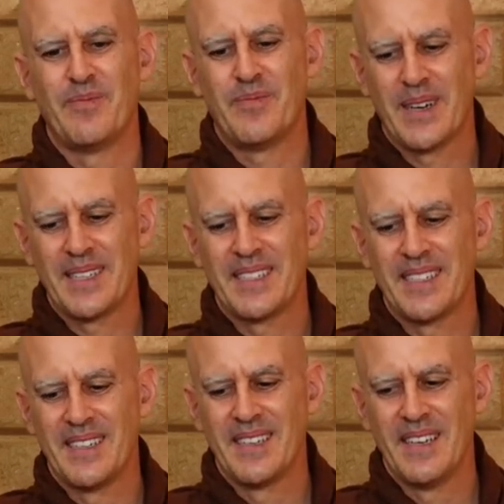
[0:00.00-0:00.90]
But
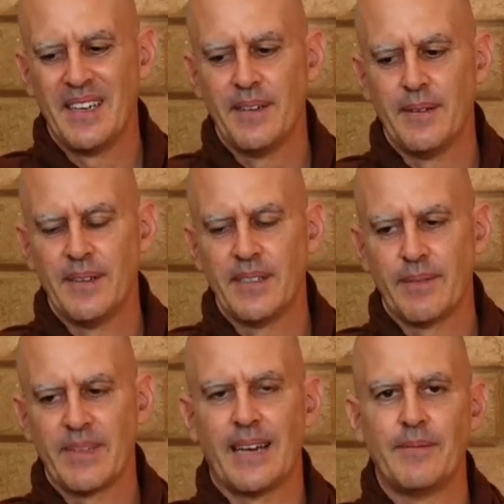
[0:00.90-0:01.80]

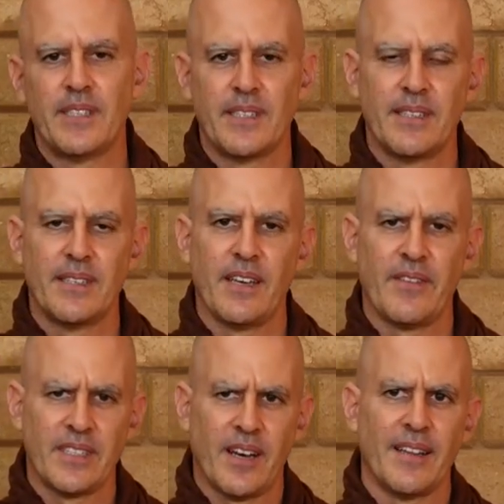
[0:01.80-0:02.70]
sometimes, if
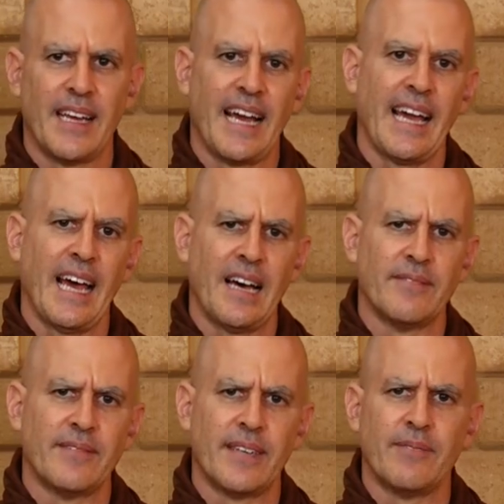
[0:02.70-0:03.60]
it's all that I
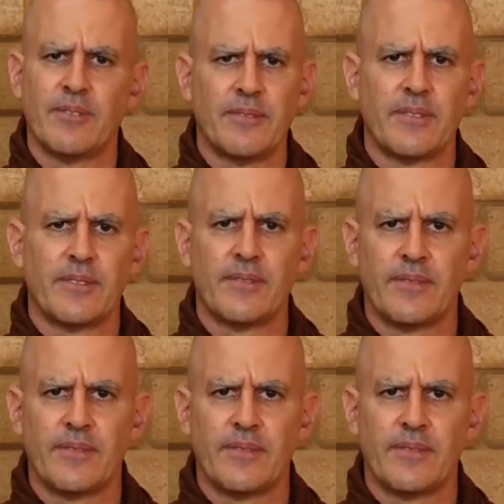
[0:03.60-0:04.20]
have, I won't